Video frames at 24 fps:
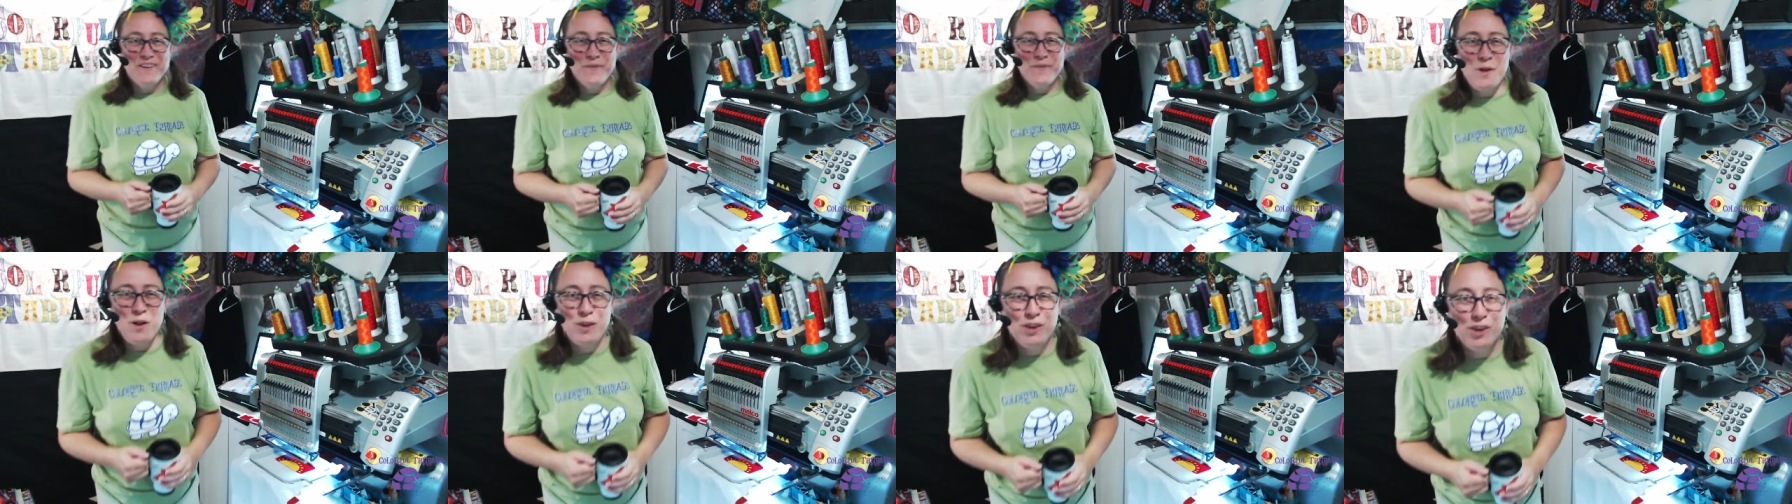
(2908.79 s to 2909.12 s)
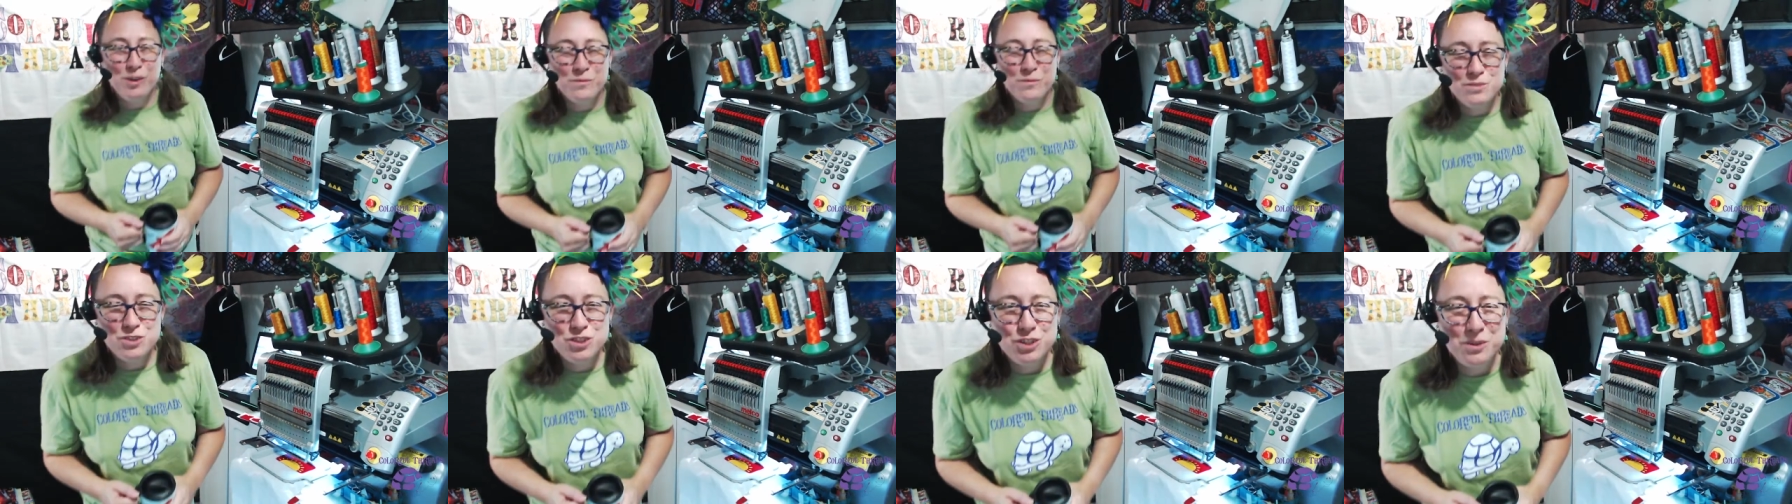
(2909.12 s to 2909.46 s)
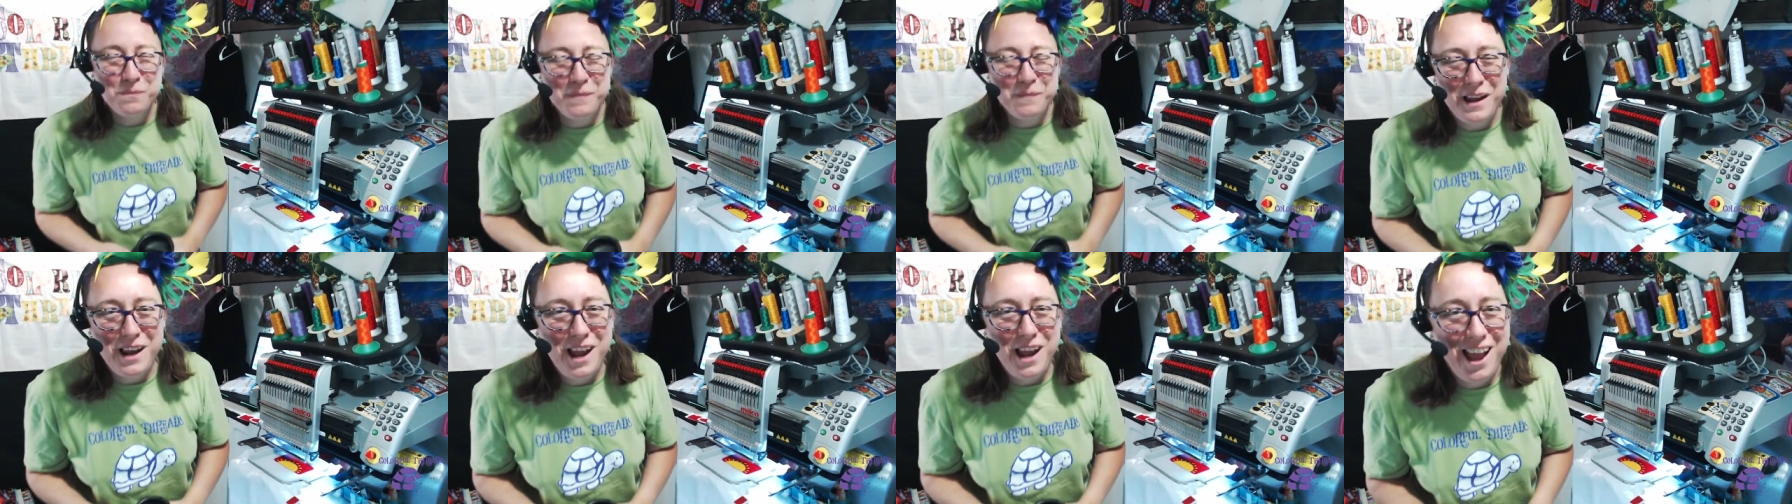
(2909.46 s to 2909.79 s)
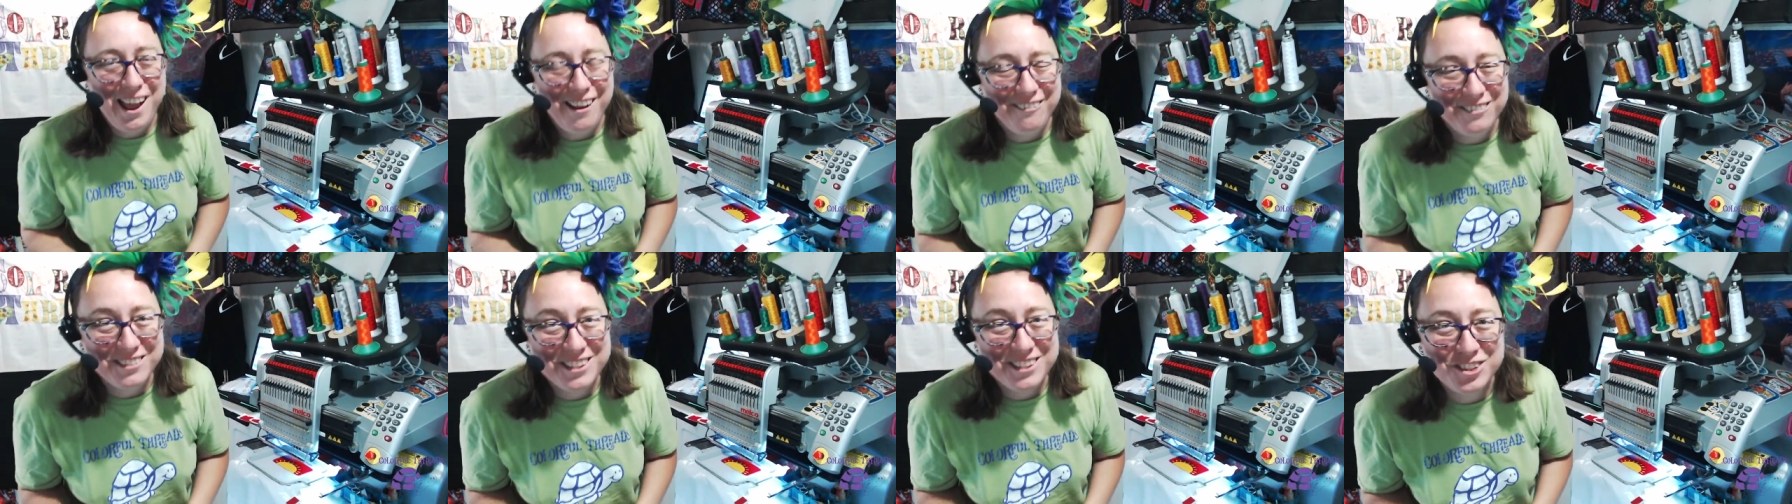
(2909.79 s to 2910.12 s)
Welcome to my
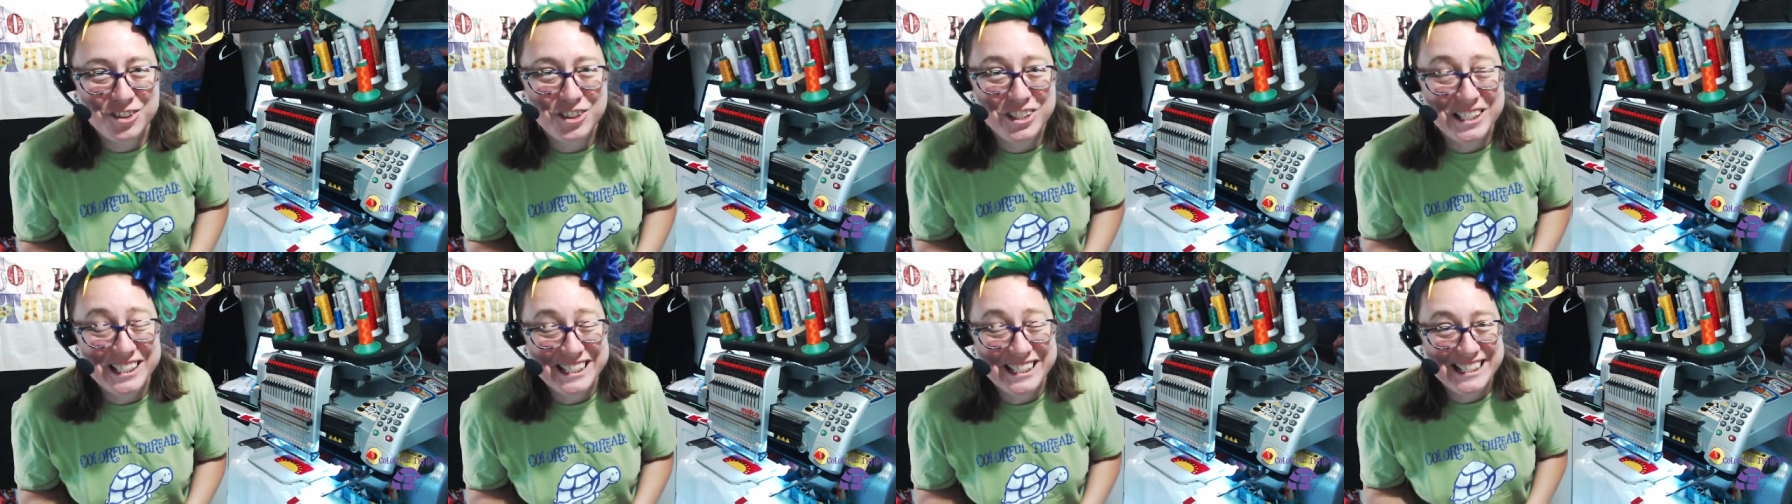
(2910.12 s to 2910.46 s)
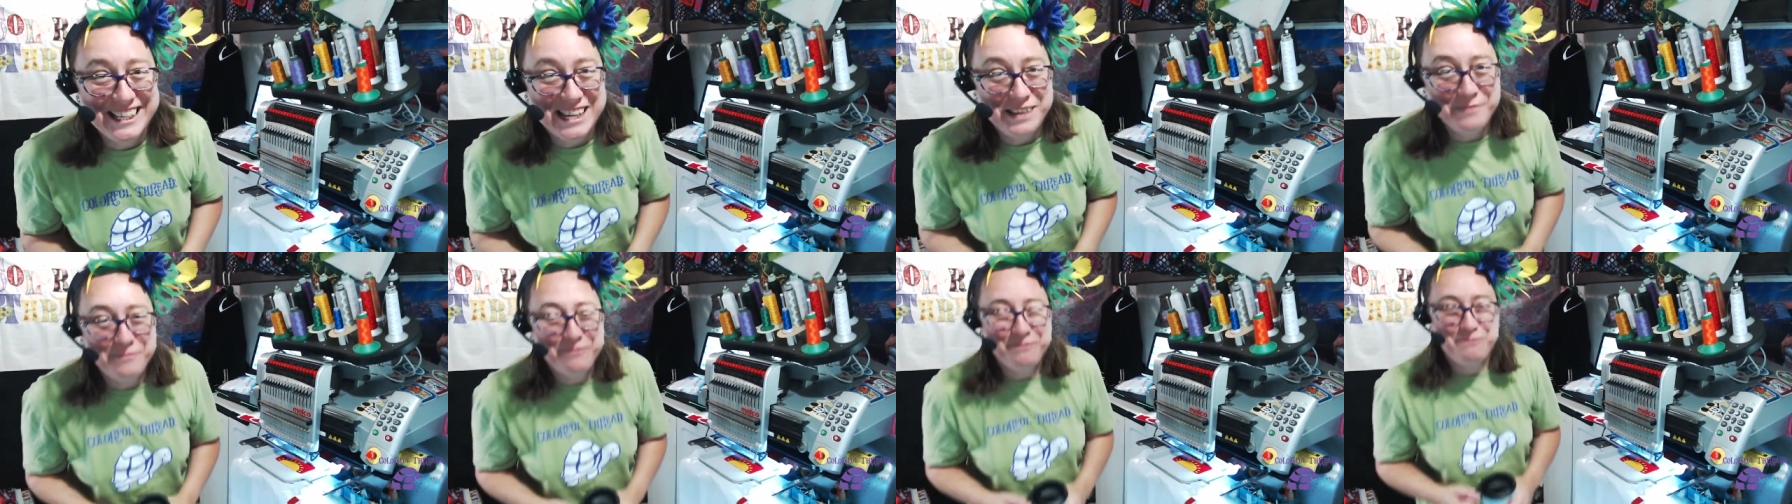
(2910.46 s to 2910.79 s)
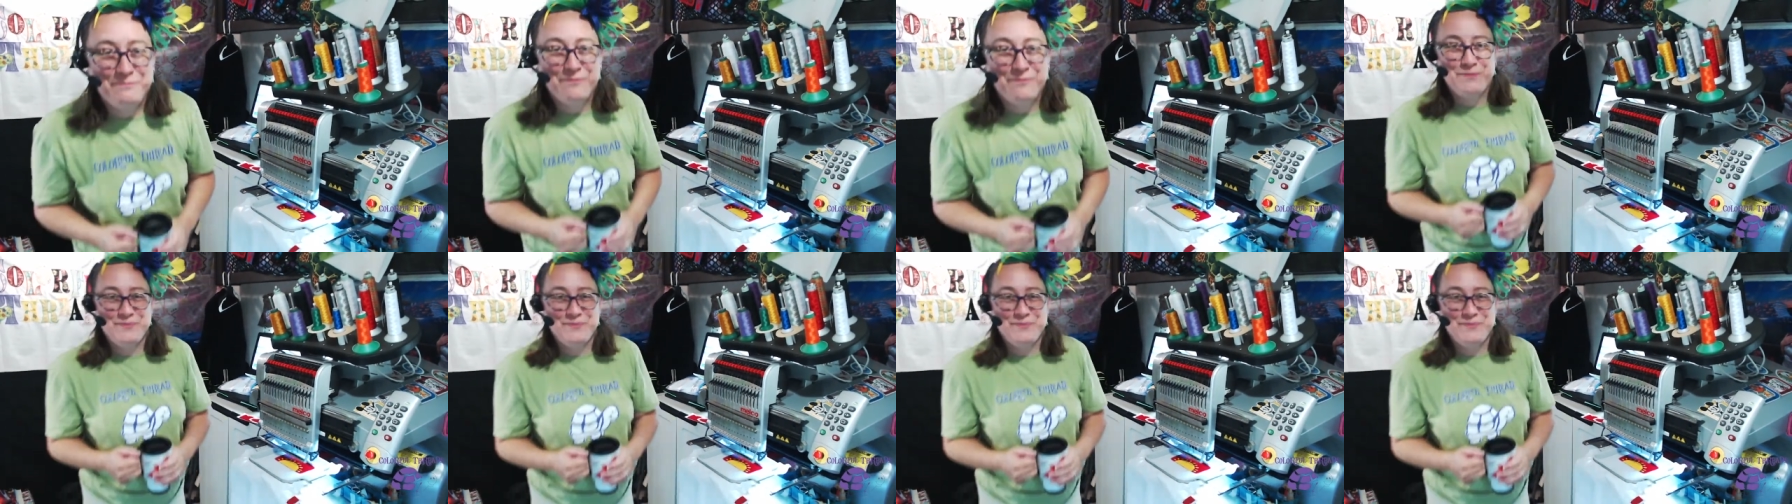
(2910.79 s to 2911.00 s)
live stream.